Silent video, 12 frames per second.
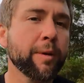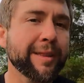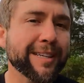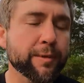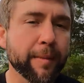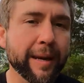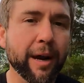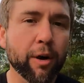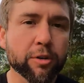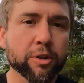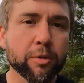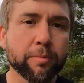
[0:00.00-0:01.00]
But this may
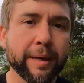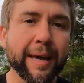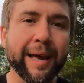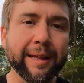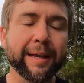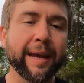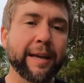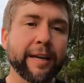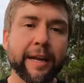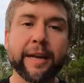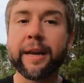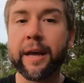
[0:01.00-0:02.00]
also be
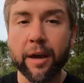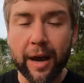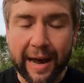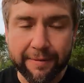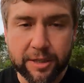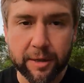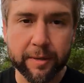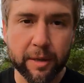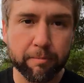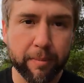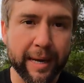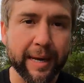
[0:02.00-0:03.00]
allocated in, I have some in
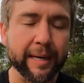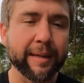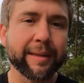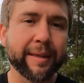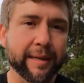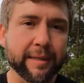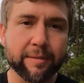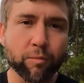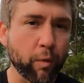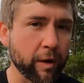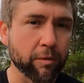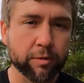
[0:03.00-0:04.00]
the bank that
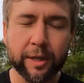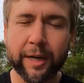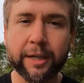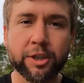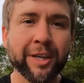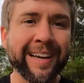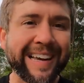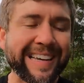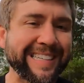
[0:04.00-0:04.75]
we don't touch.